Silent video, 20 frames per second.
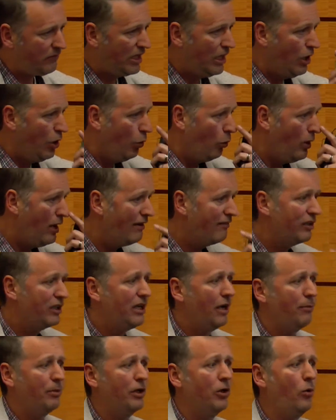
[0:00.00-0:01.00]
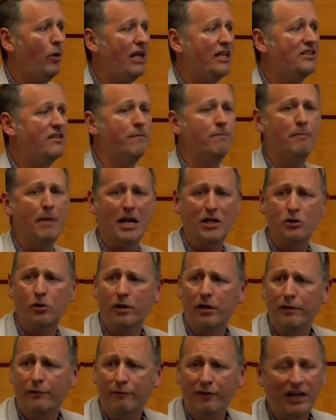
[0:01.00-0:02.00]
We have a couple of ways of measuring
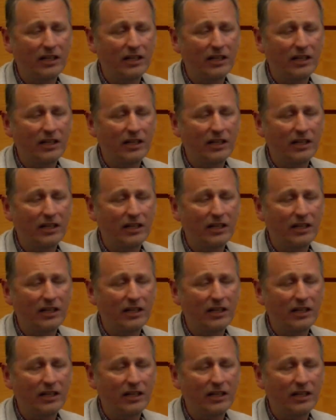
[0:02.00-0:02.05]
effect.